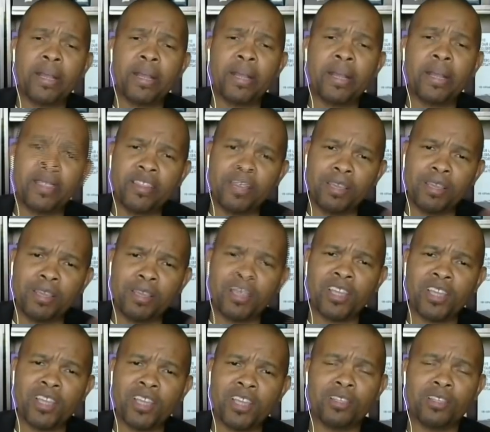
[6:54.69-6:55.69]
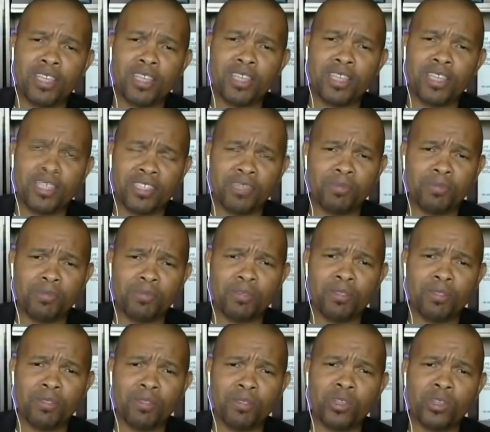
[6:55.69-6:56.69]
But at the same time, at the same
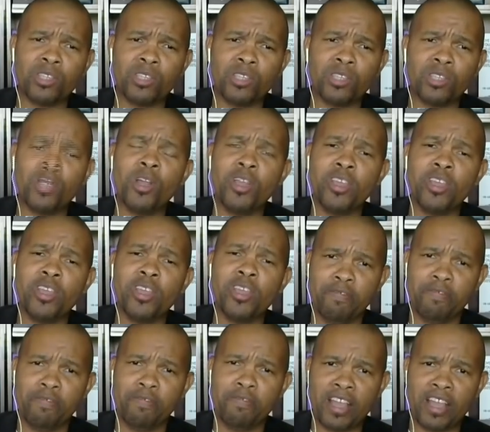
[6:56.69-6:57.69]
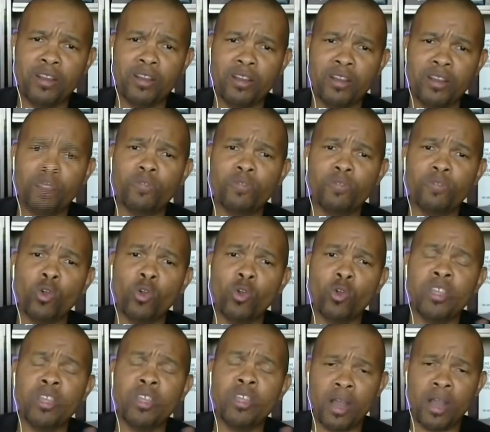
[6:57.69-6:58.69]
time, the court says, well, okay, fine. We've
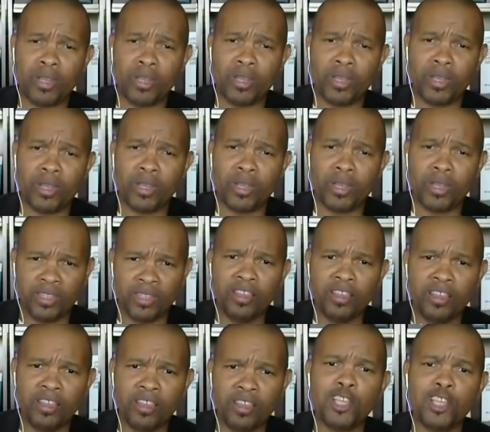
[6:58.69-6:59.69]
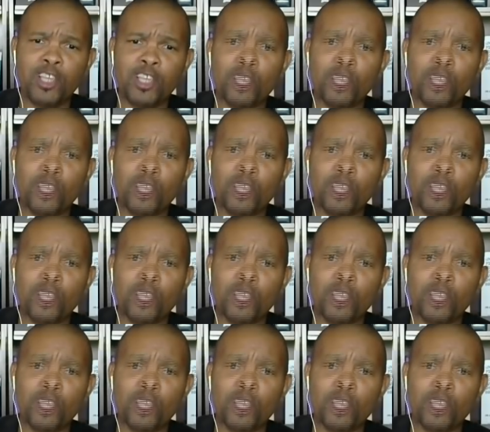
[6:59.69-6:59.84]
shown him our stake.